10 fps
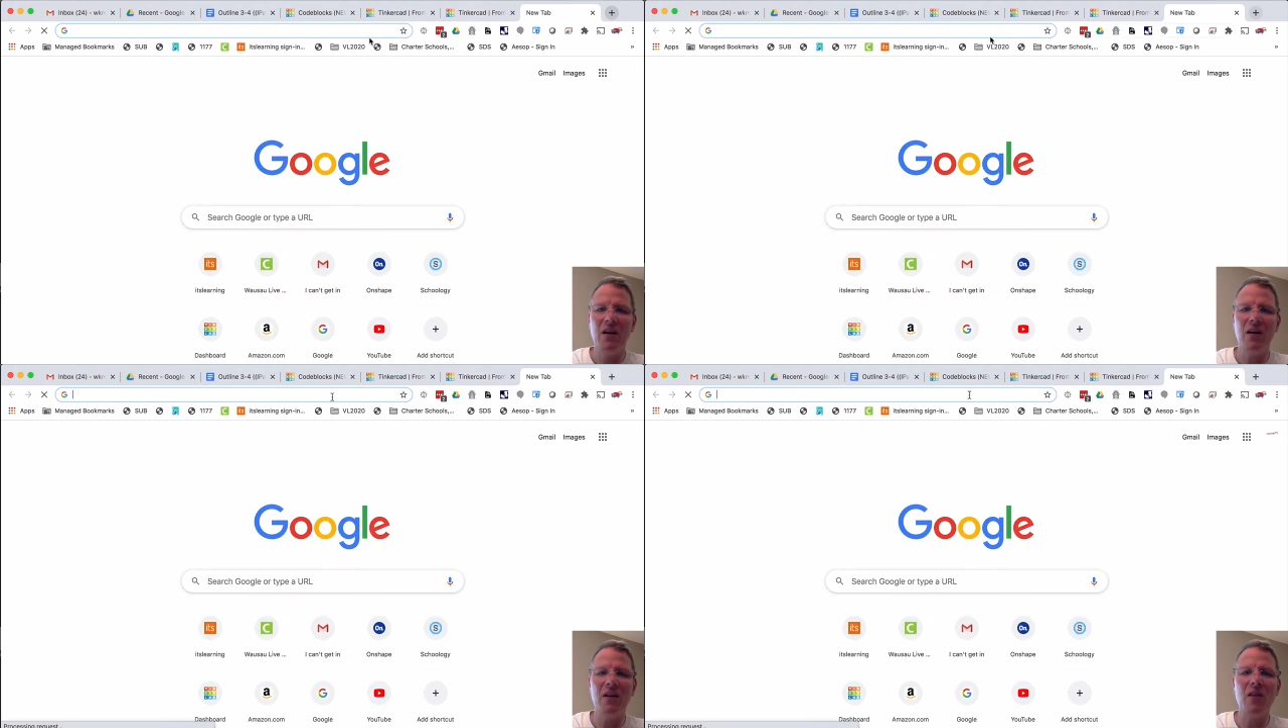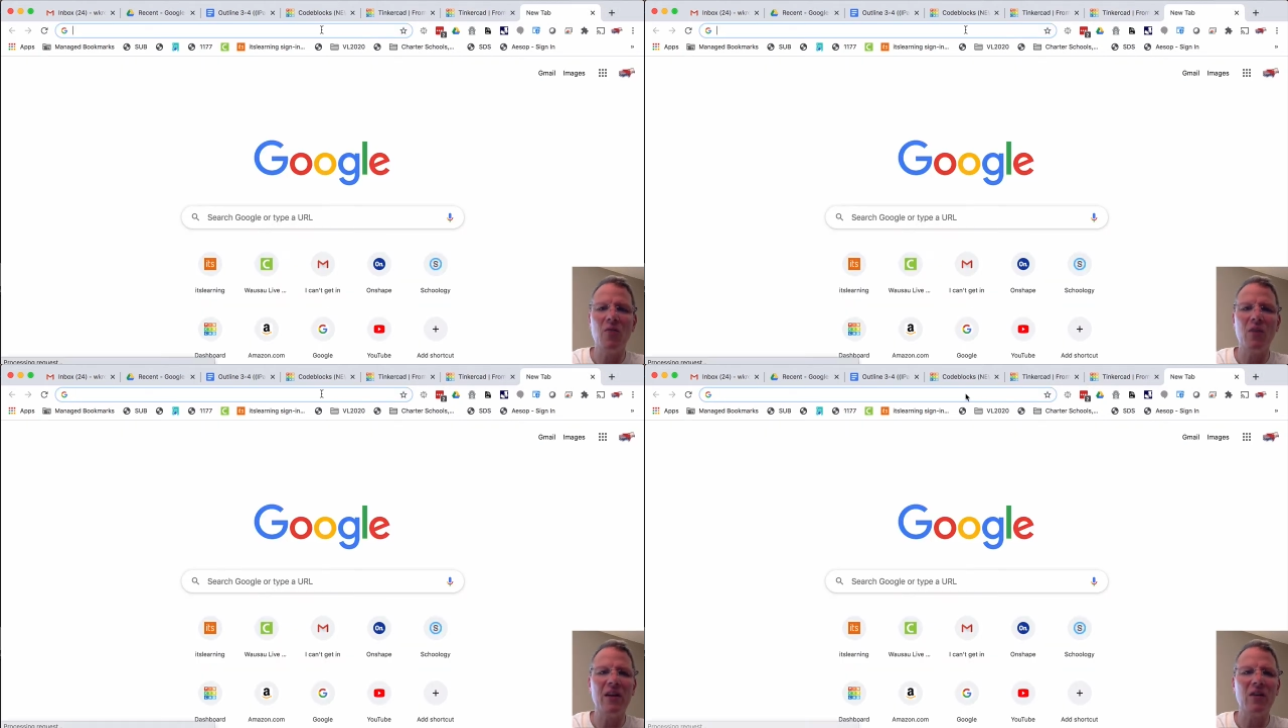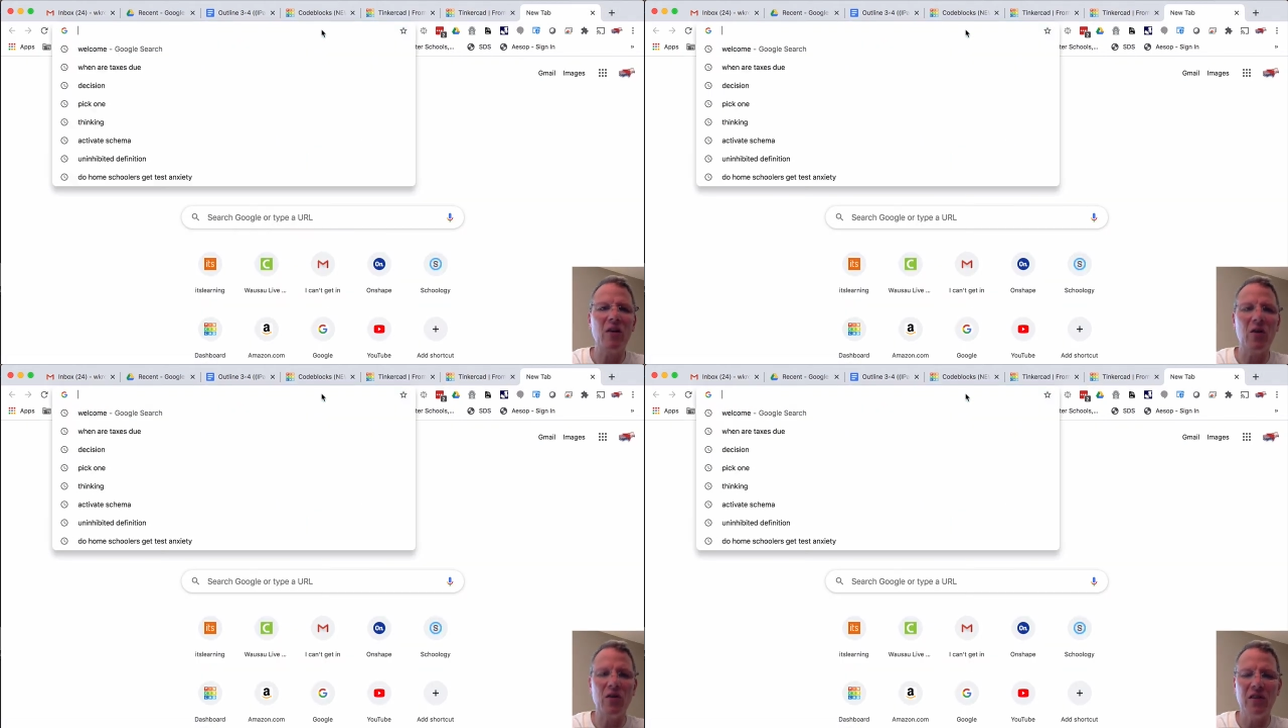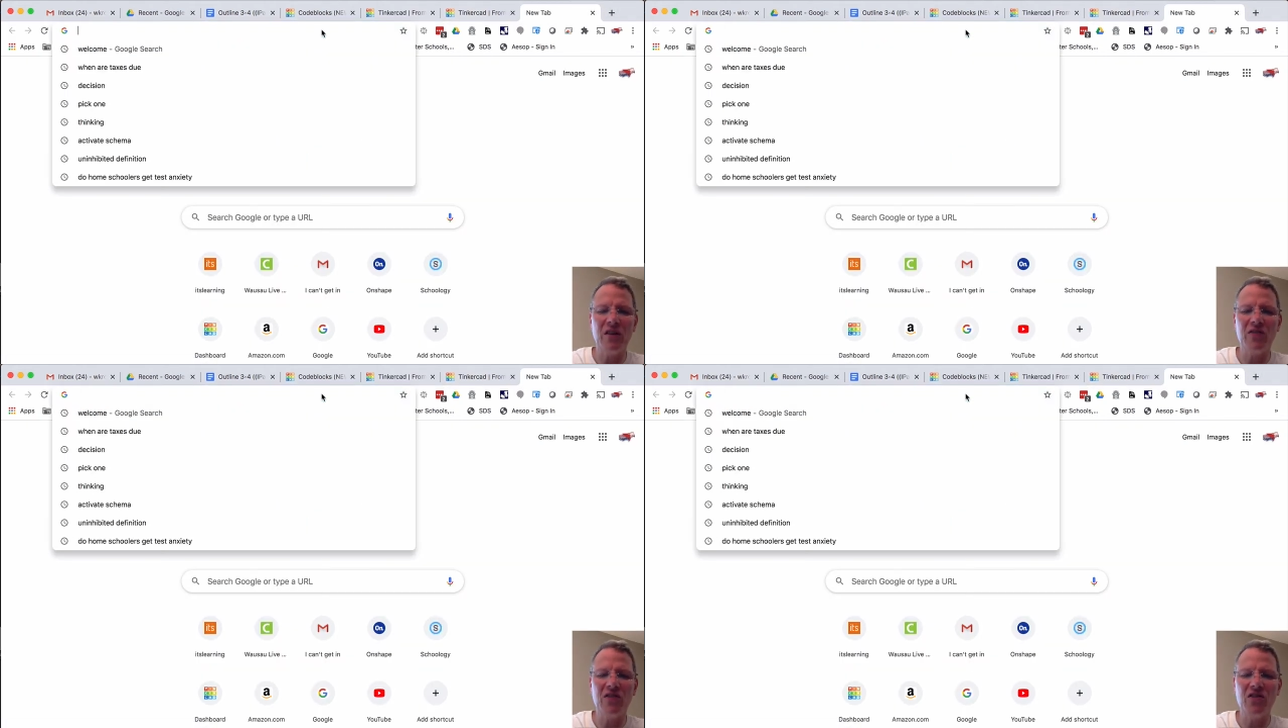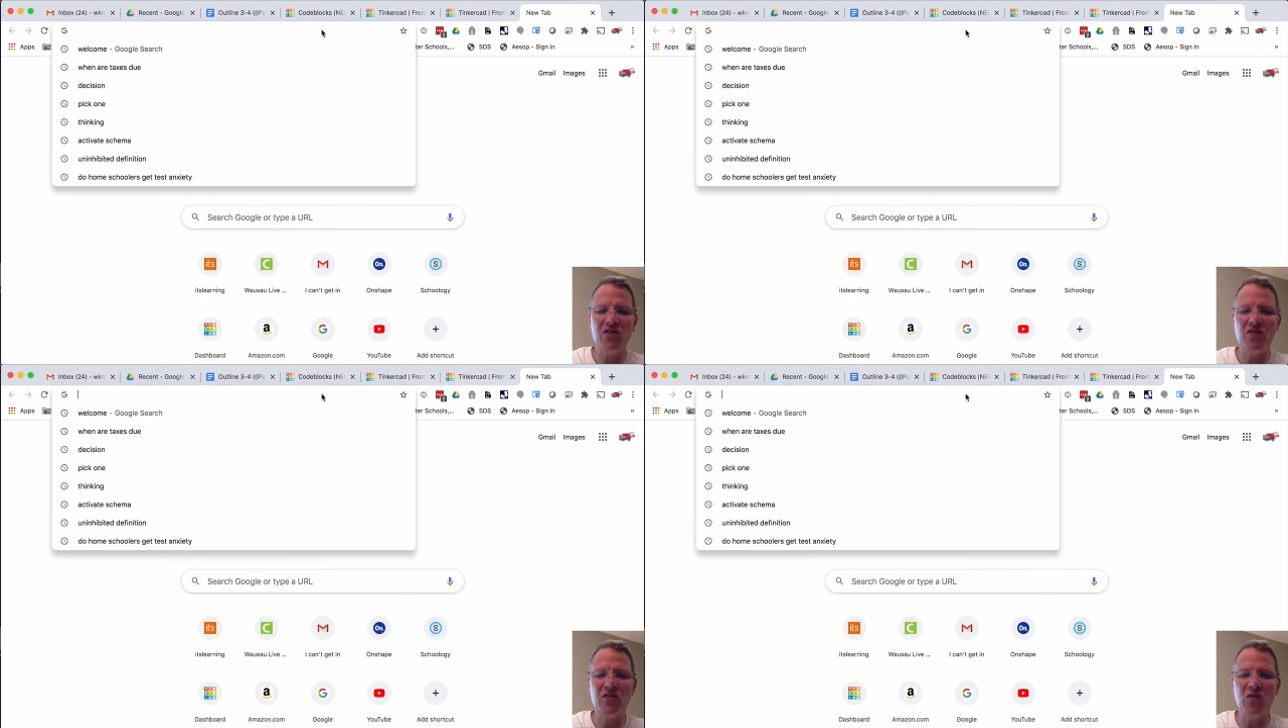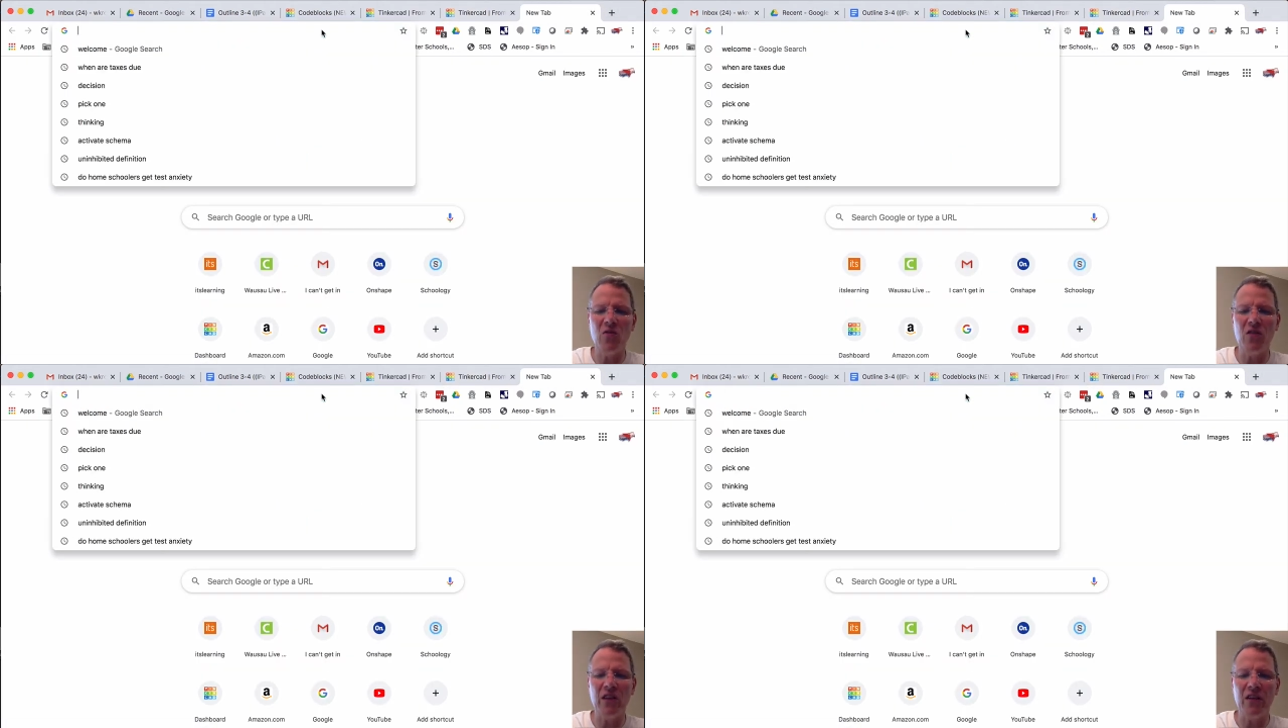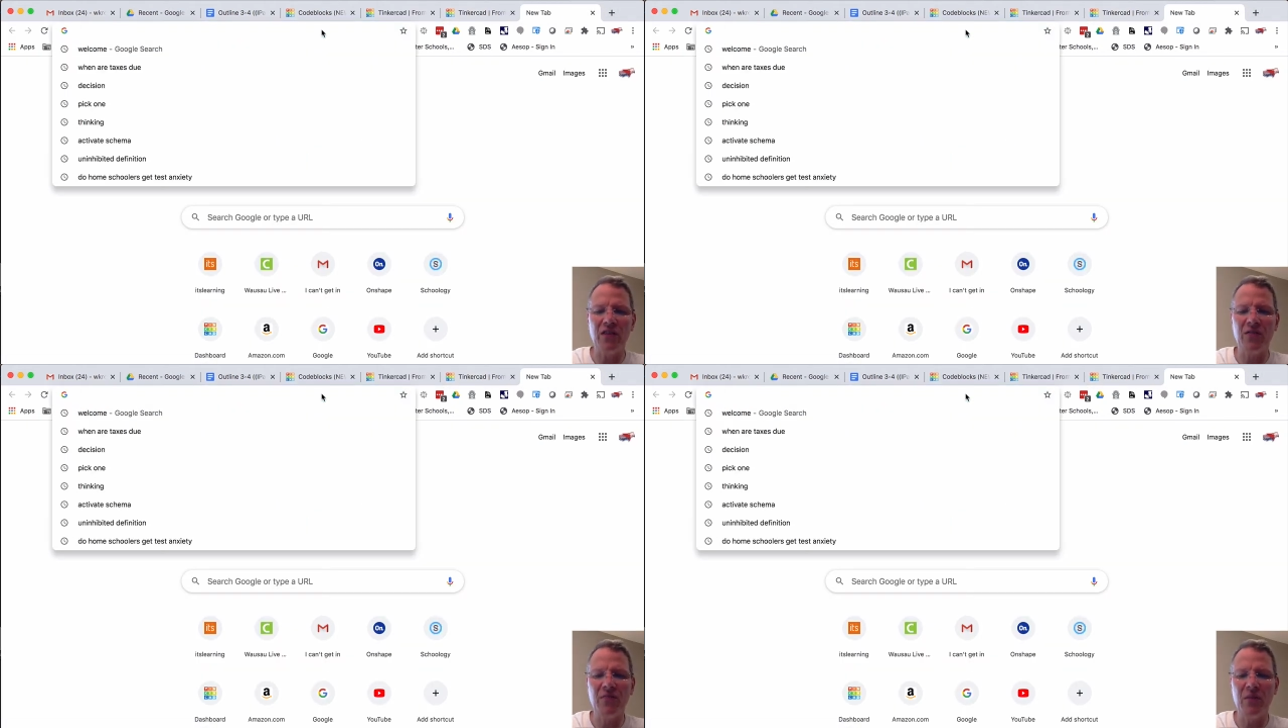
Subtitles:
Another way to learn is to just Google it.